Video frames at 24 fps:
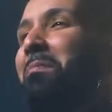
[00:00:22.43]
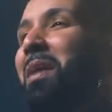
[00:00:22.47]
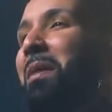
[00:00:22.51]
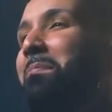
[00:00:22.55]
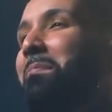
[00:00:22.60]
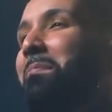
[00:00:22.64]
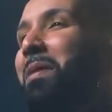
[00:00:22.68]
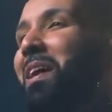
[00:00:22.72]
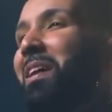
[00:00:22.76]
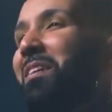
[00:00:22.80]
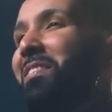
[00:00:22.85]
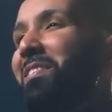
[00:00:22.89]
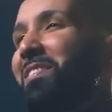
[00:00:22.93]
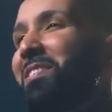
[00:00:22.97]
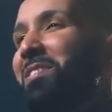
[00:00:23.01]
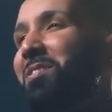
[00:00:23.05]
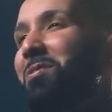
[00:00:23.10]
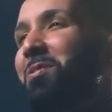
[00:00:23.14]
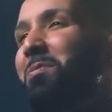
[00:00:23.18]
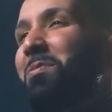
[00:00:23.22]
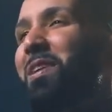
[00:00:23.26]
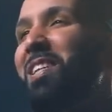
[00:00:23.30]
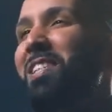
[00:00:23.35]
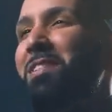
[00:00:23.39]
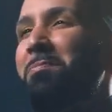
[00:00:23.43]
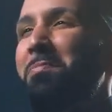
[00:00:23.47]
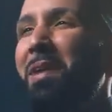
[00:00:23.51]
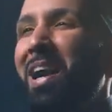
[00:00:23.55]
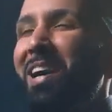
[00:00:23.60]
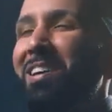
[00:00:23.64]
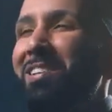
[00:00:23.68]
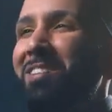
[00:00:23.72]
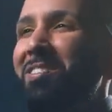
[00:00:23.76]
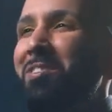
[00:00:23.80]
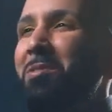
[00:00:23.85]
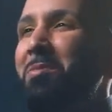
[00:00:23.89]
my parents or my
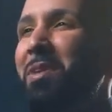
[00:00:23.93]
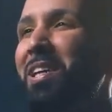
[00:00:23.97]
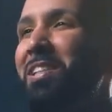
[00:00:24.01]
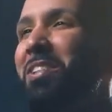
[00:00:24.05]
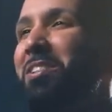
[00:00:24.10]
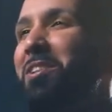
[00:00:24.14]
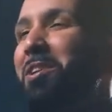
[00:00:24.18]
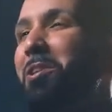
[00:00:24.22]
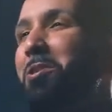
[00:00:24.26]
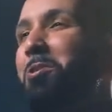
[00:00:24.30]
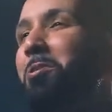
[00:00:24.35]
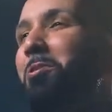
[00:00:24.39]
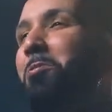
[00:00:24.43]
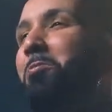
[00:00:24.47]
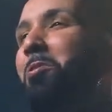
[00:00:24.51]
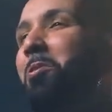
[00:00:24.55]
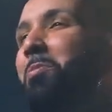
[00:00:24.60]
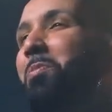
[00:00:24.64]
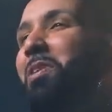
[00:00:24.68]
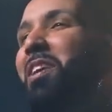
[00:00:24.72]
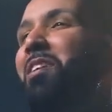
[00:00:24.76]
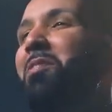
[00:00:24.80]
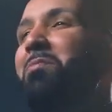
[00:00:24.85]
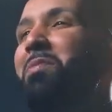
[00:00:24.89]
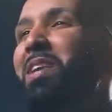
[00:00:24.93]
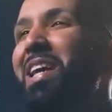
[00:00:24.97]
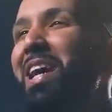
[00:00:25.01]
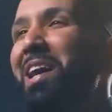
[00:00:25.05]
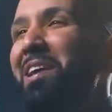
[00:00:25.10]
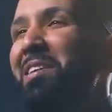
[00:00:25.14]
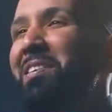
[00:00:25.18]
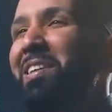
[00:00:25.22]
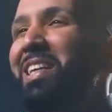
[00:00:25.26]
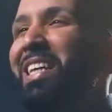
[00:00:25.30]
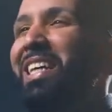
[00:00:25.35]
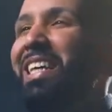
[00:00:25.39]
spouse or my children will bail me
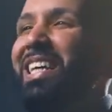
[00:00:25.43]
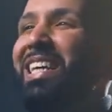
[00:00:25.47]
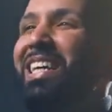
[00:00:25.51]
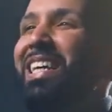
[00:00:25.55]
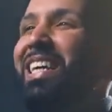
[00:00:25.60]
out.